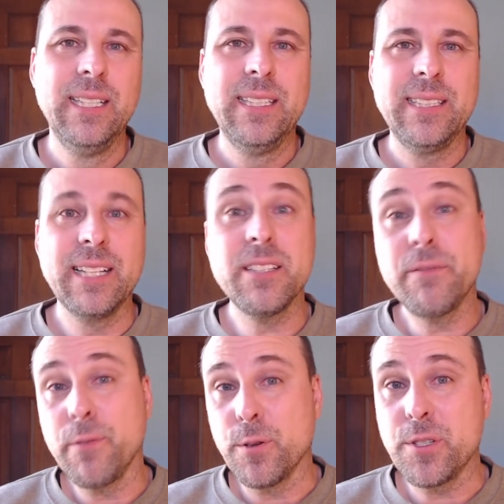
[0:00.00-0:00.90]
That's
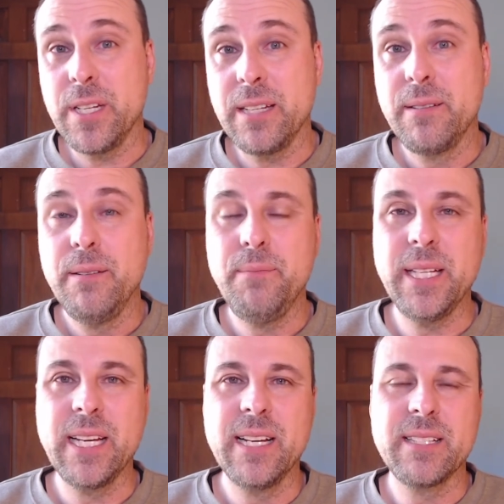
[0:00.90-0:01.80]
unfortunate
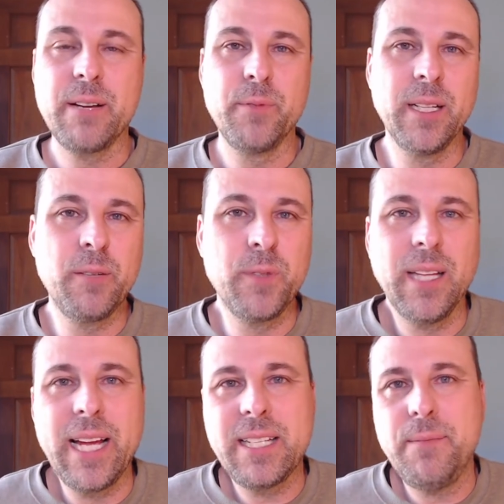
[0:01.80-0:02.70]
because I really would
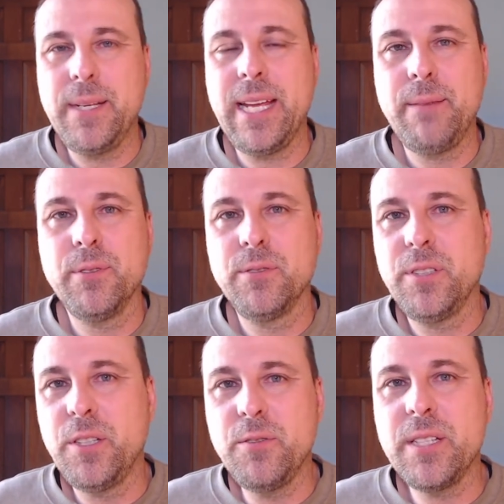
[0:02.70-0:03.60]
like to be able
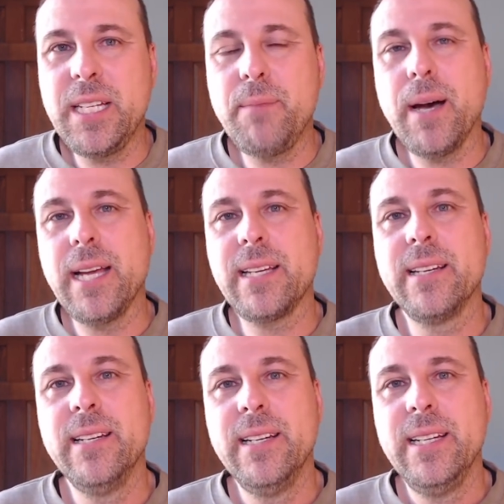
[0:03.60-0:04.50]
to use an
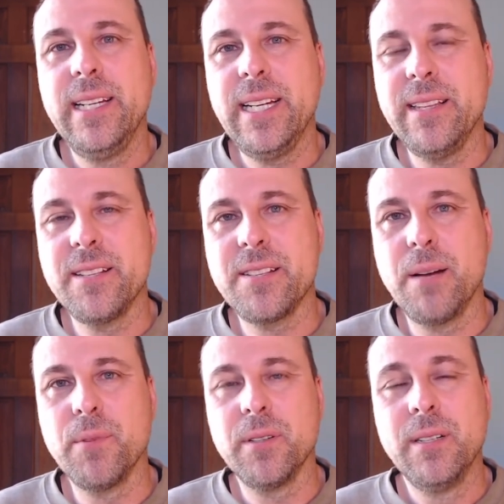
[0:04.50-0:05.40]
e-bike in the
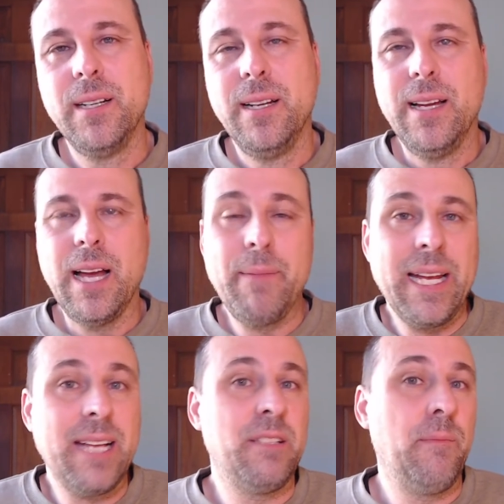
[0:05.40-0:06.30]
summer. I
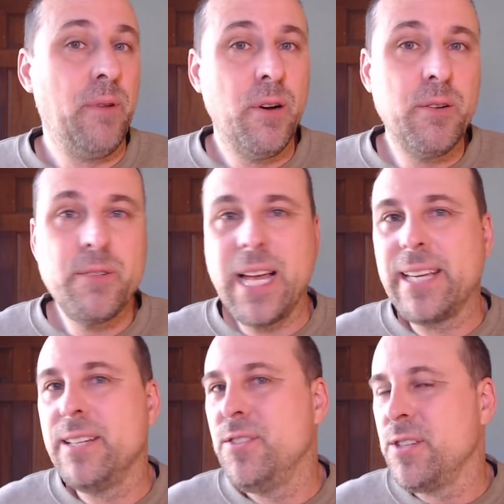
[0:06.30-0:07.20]
mean, I suppose I
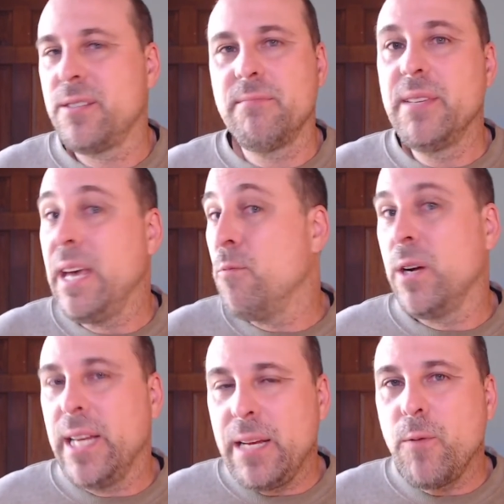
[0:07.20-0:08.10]
could just get
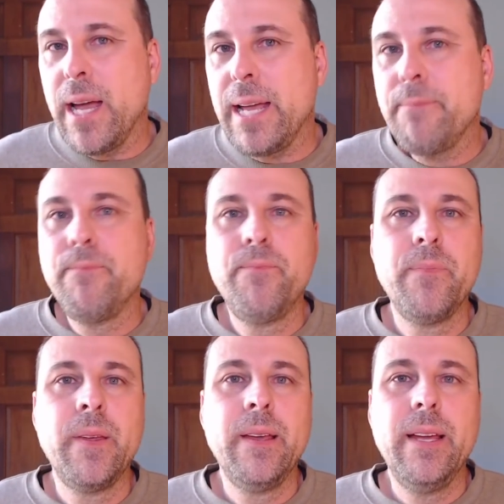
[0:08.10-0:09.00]
one anyway
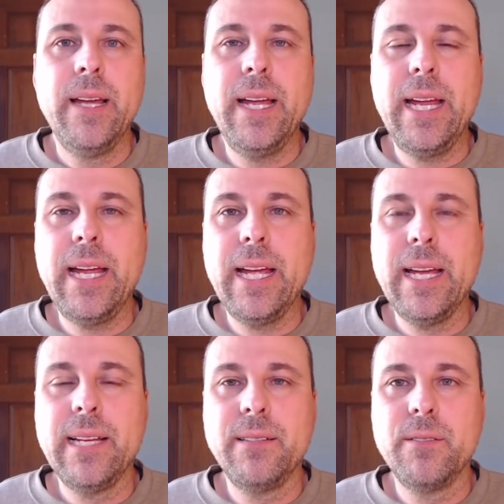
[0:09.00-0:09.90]

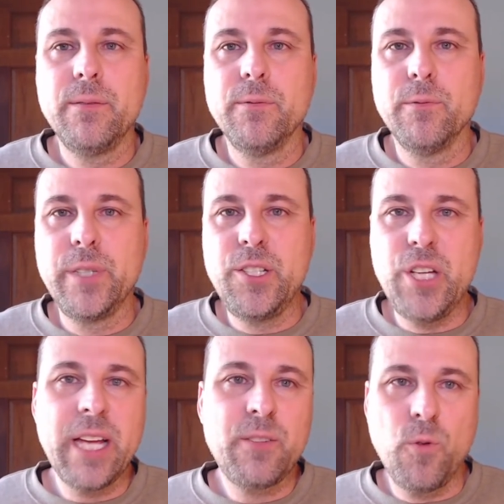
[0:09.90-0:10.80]
and
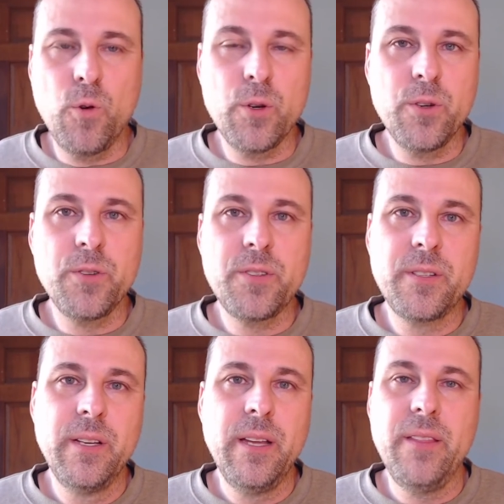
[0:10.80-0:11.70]
reject
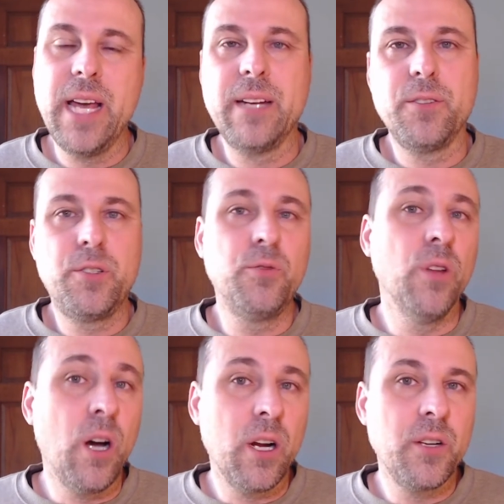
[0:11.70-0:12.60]
orders that are too
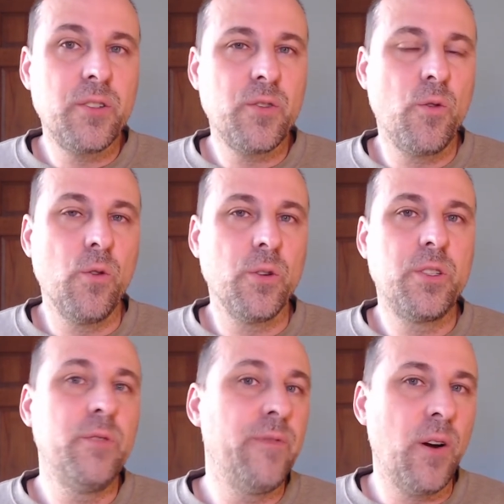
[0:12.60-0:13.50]
large or
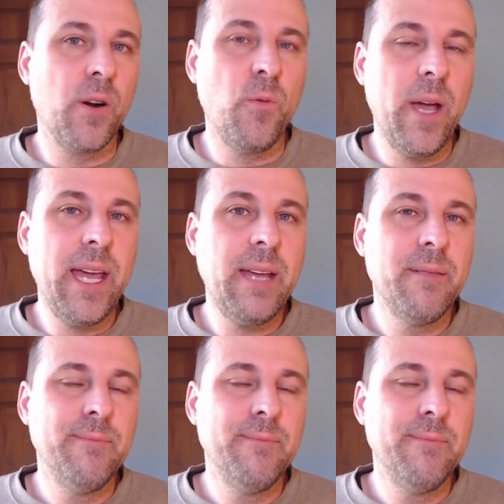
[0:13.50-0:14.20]
too far away.